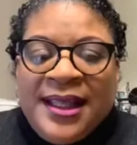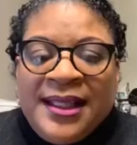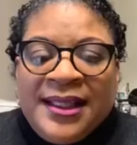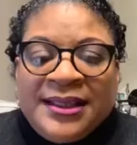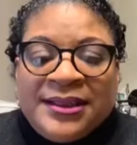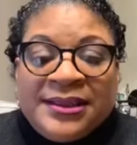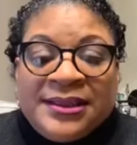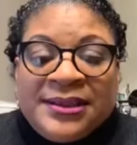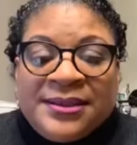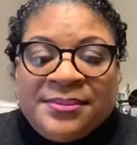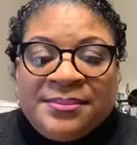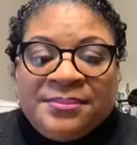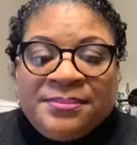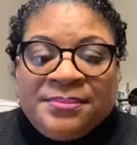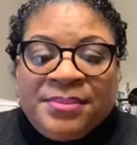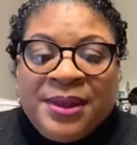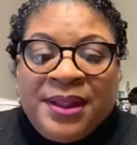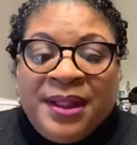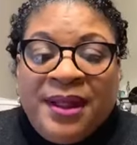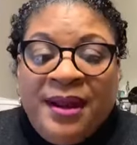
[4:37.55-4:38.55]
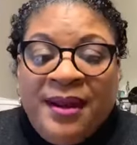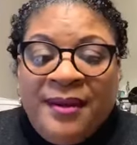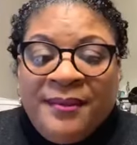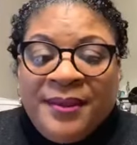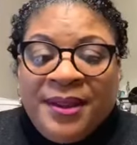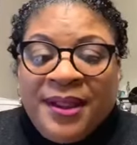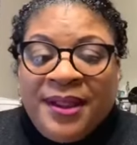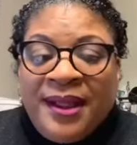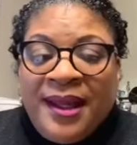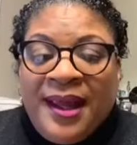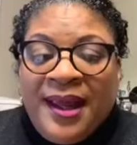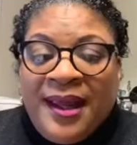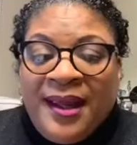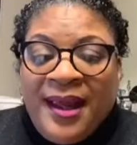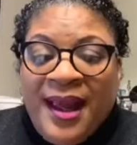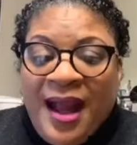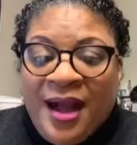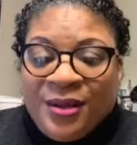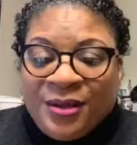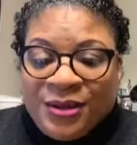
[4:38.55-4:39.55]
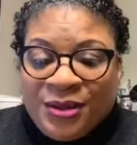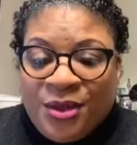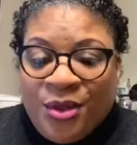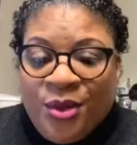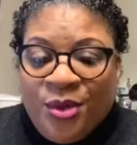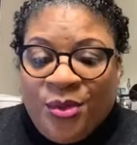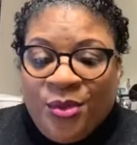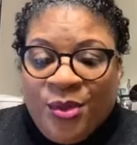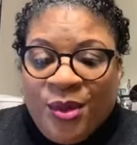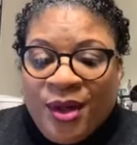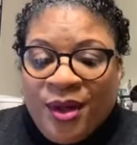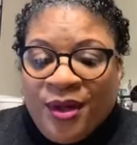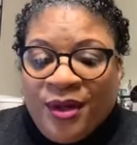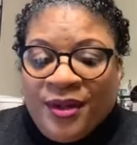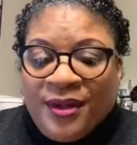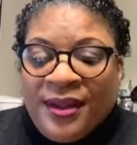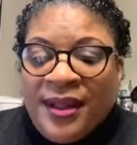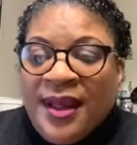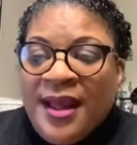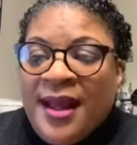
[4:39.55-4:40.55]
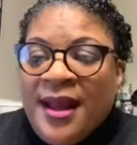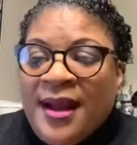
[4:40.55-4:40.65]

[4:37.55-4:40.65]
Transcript: is becoming a household word.